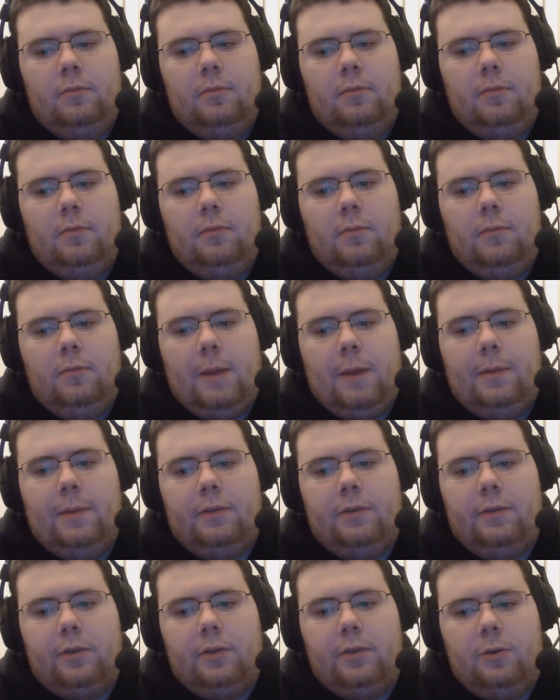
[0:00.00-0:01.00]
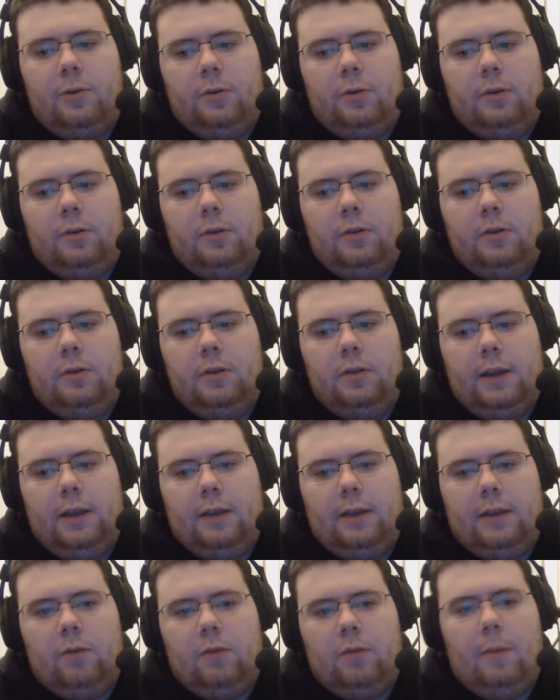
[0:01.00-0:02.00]
Weapons are cool, I
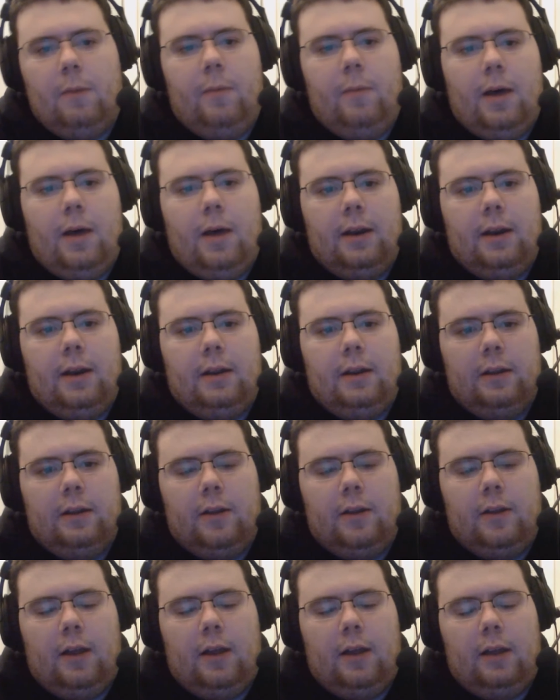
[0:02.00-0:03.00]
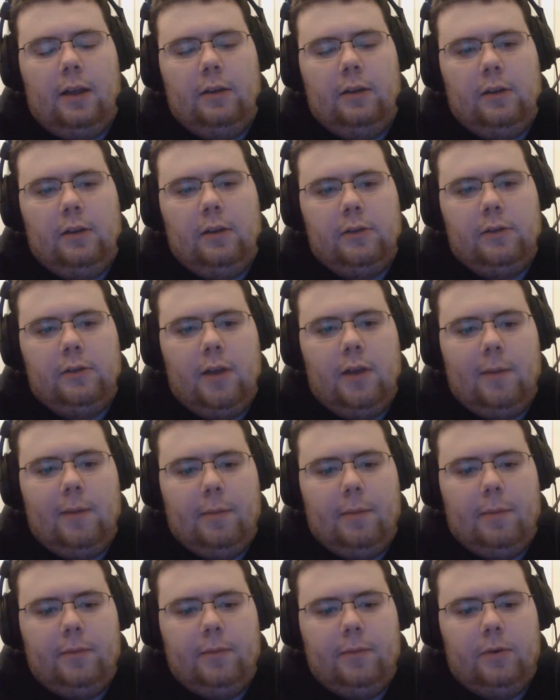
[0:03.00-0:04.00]
guess. Weapon modding, as I was talking about
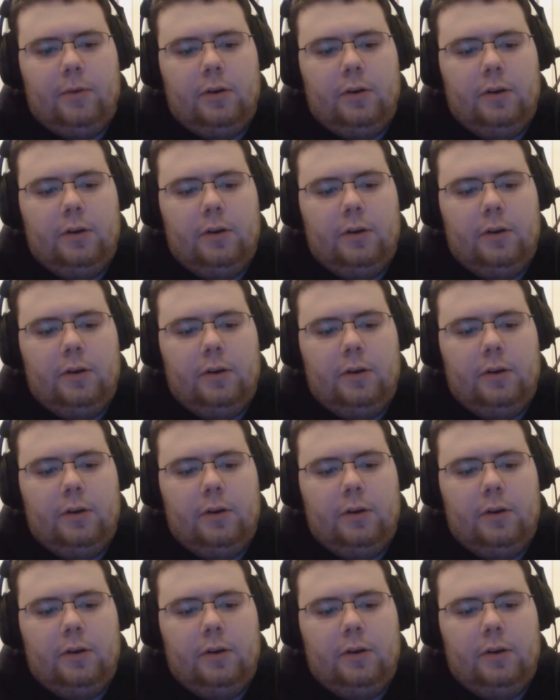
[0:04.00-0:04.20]
before.